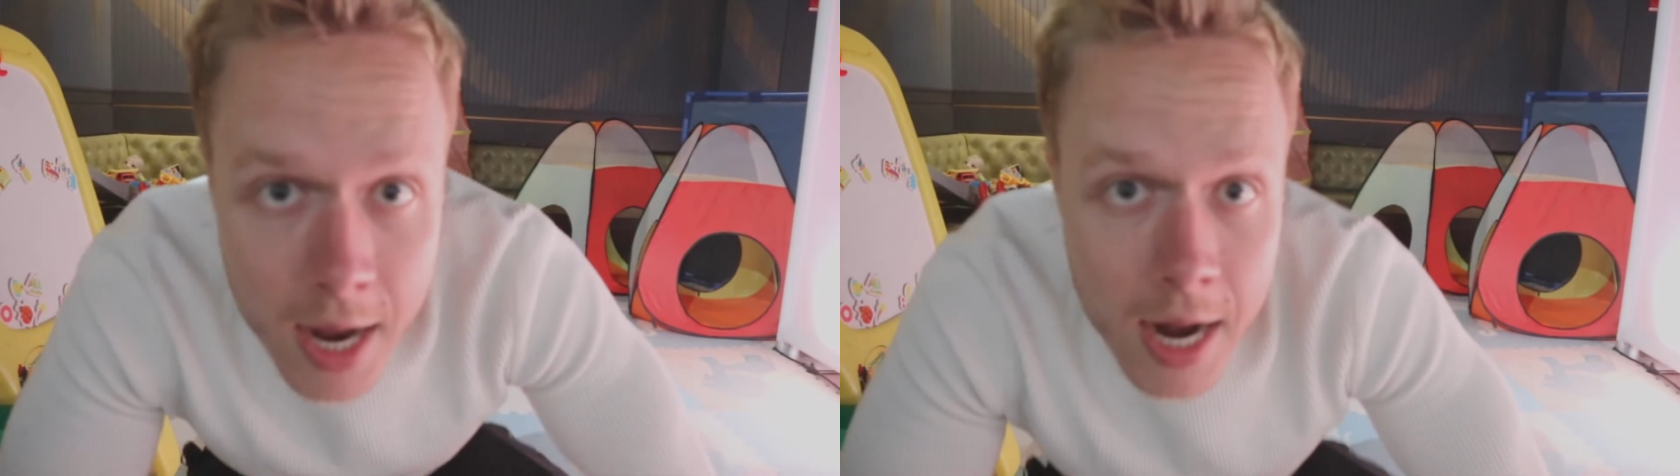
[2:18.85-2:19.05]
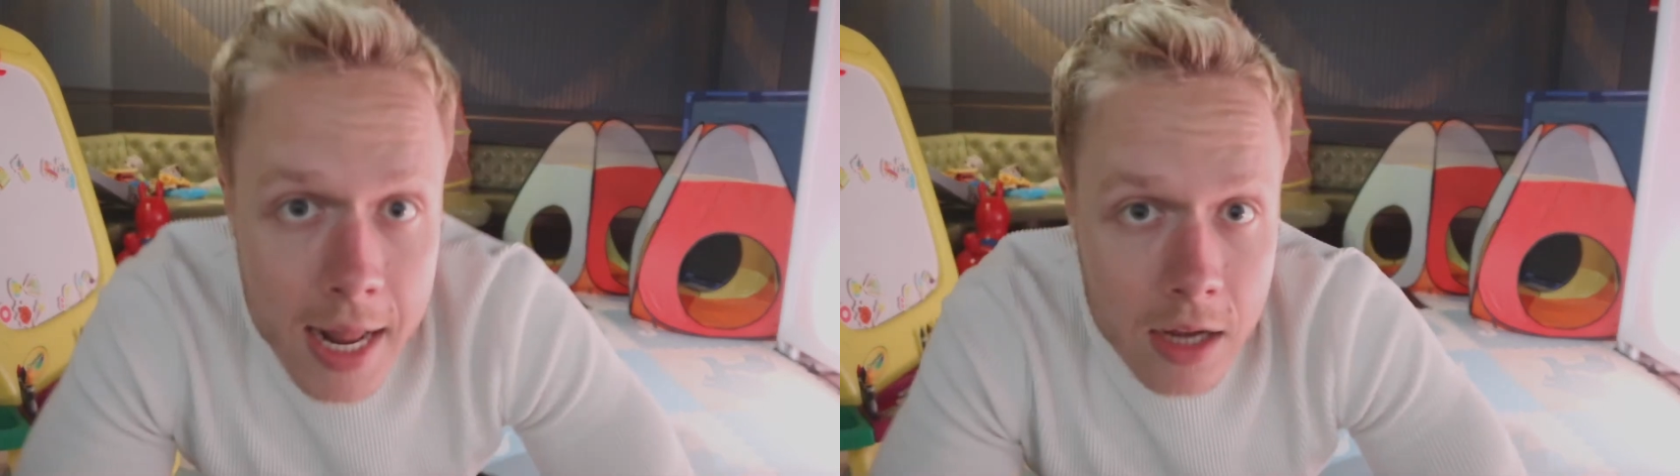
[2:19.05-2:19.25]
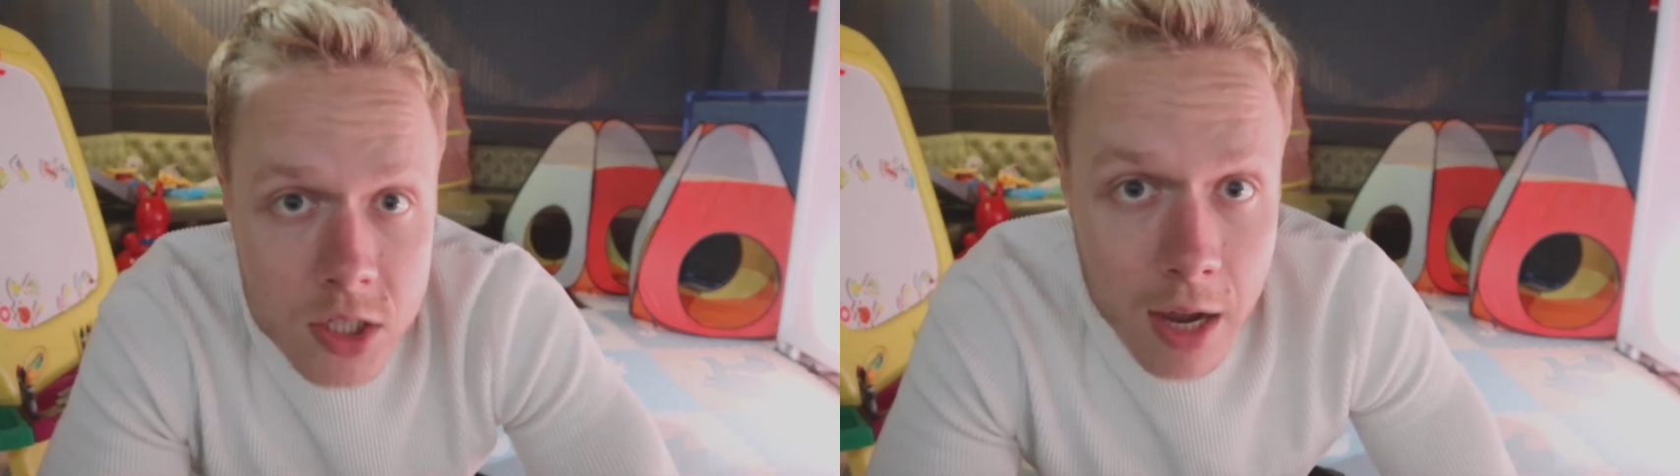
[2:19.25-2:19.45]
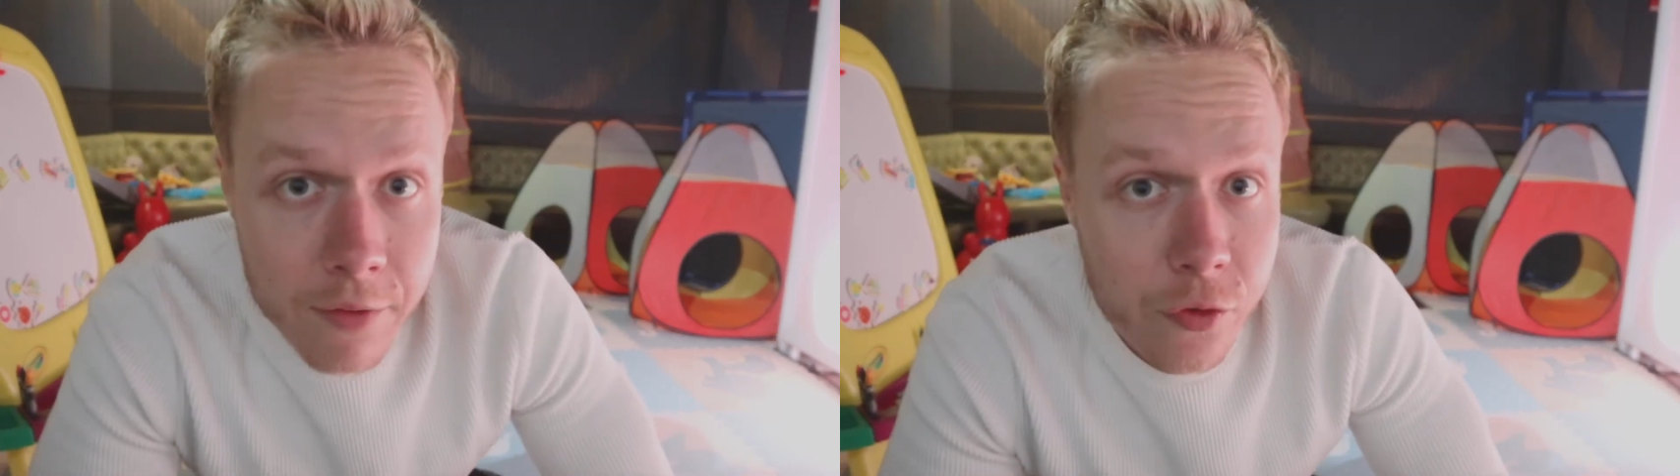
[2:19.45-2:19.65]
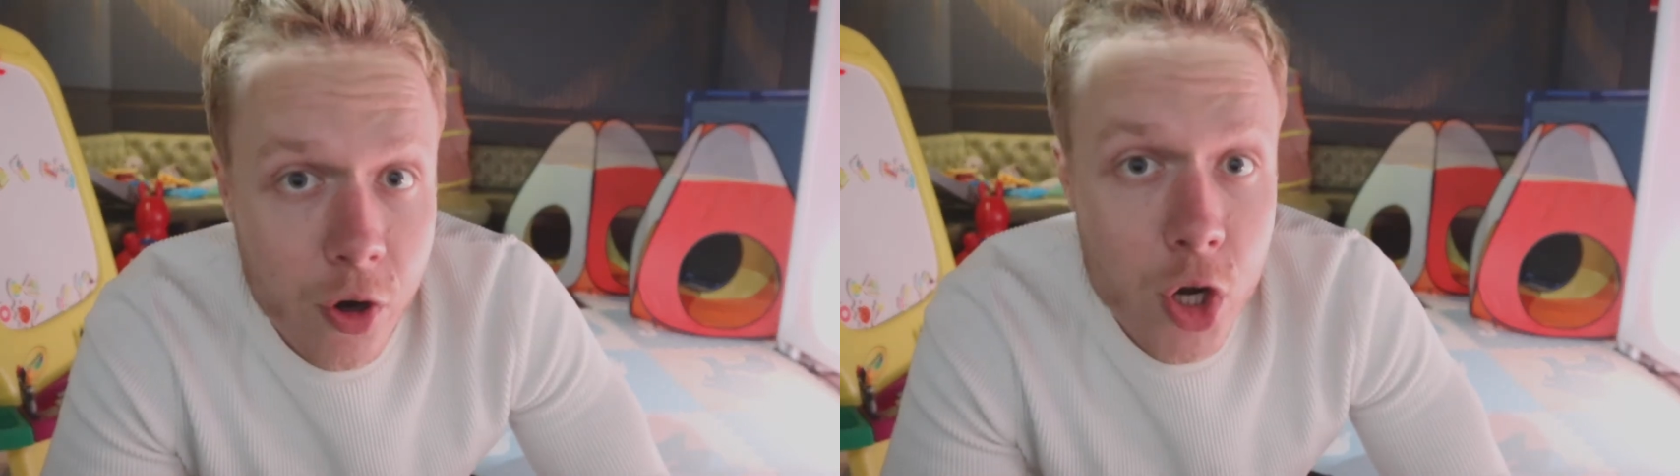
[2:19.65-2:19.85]
Now it's time
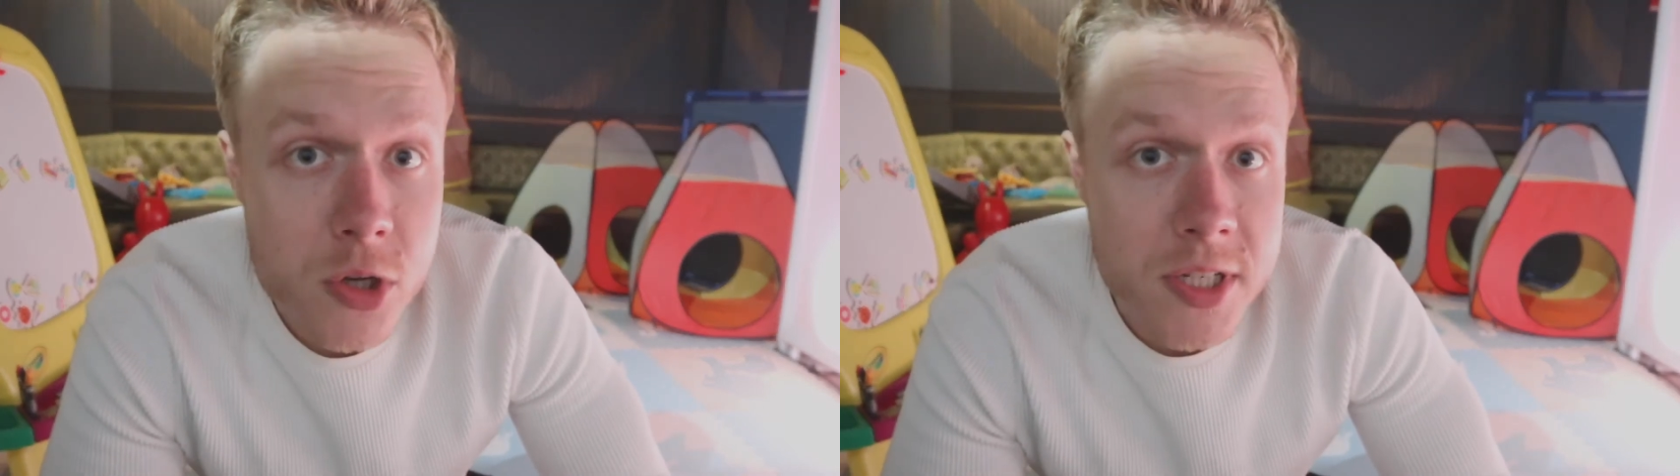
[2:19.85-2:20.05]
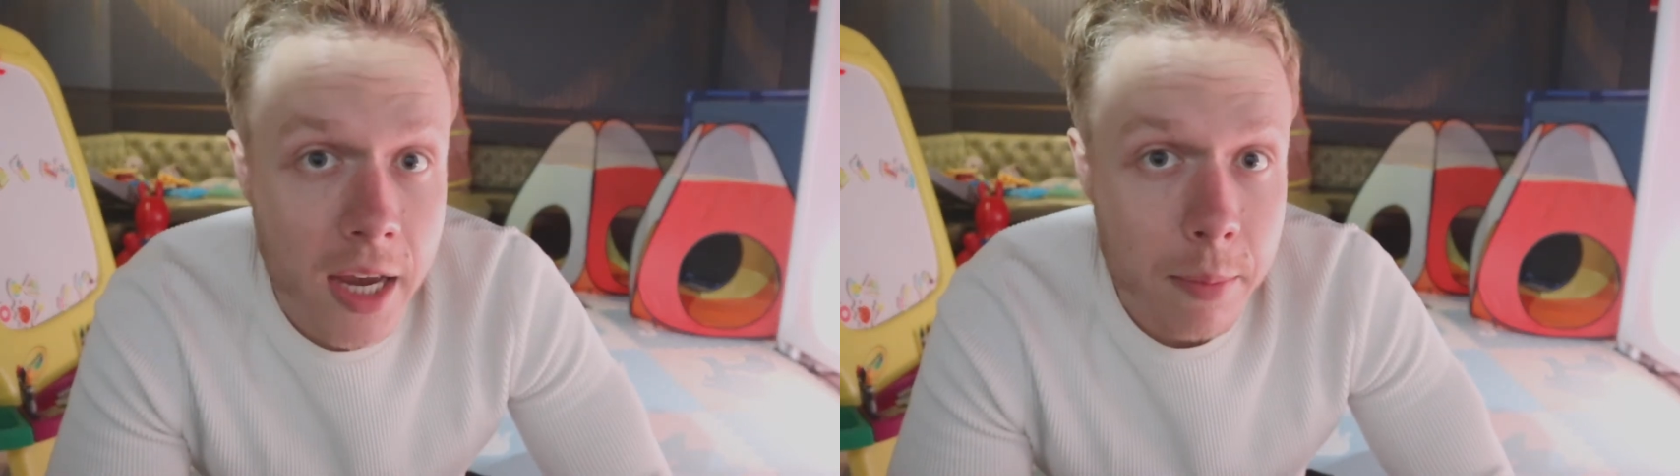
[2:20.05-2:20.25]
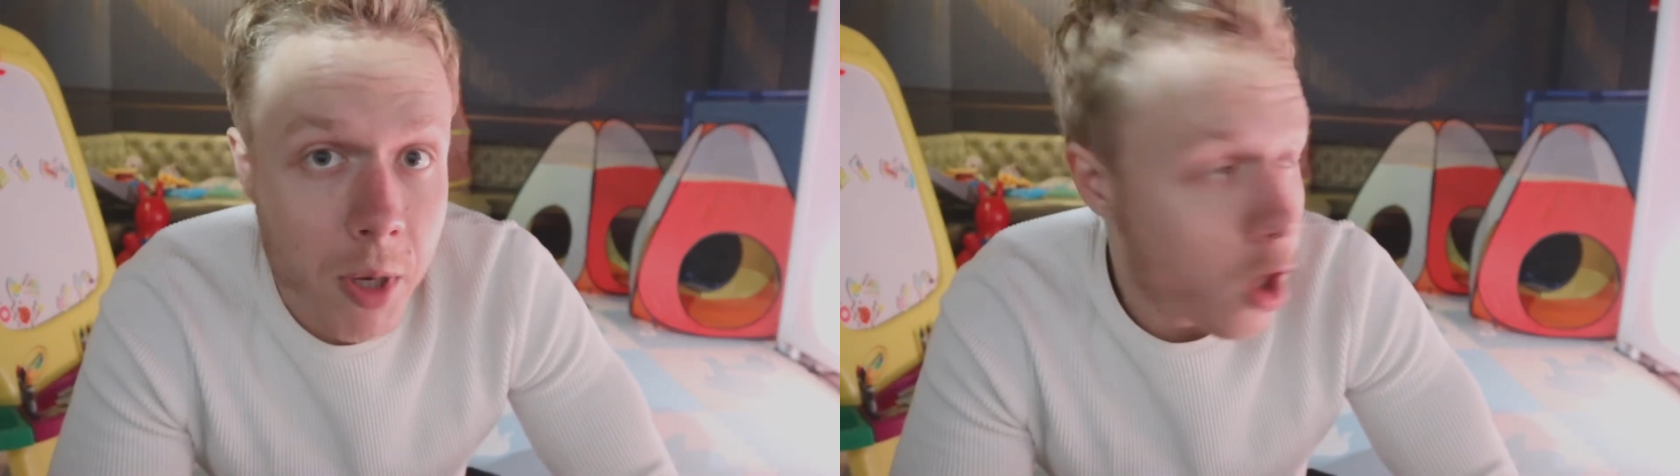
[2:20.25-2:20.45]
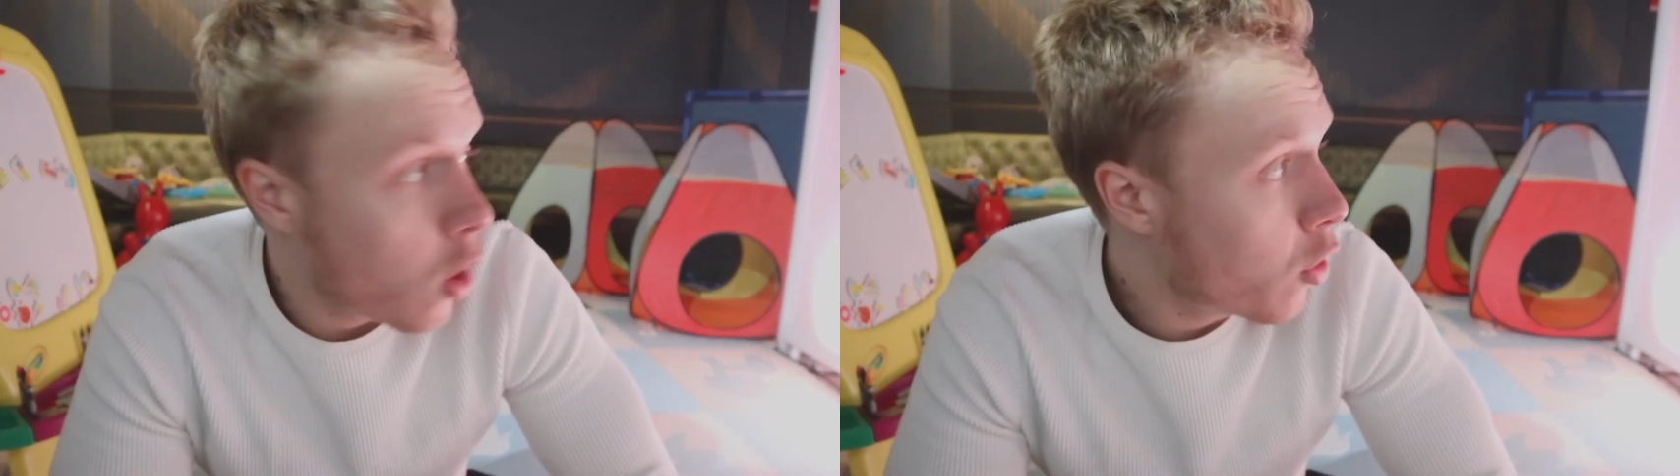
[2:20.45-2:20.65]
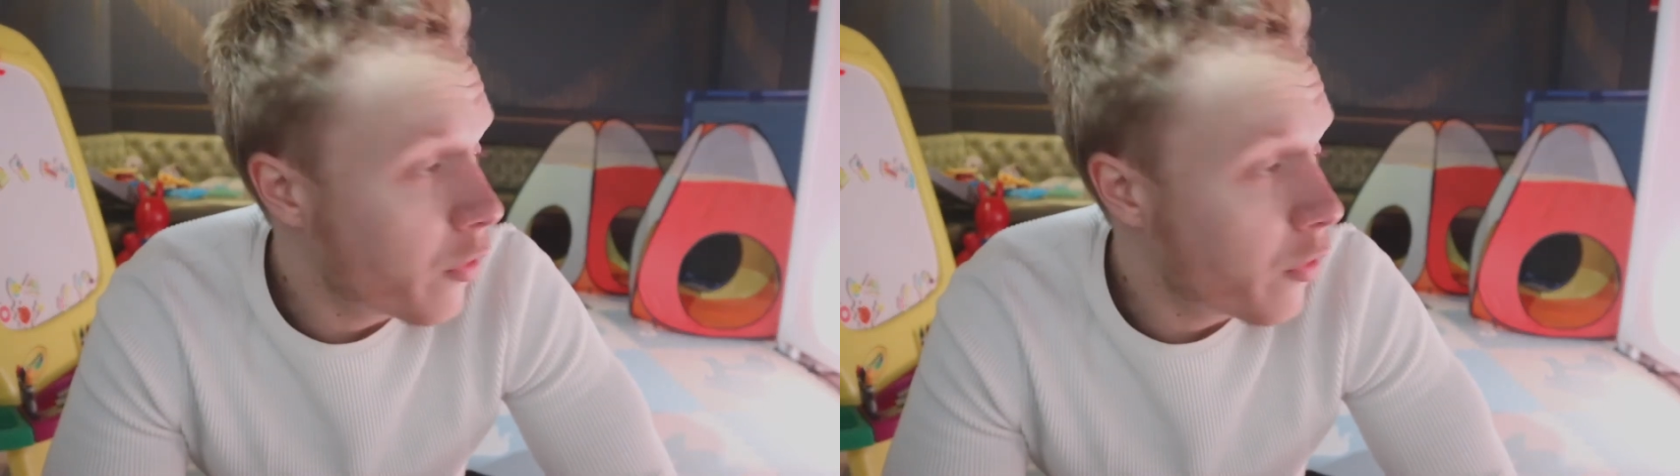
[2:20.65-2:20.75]
for a new segment called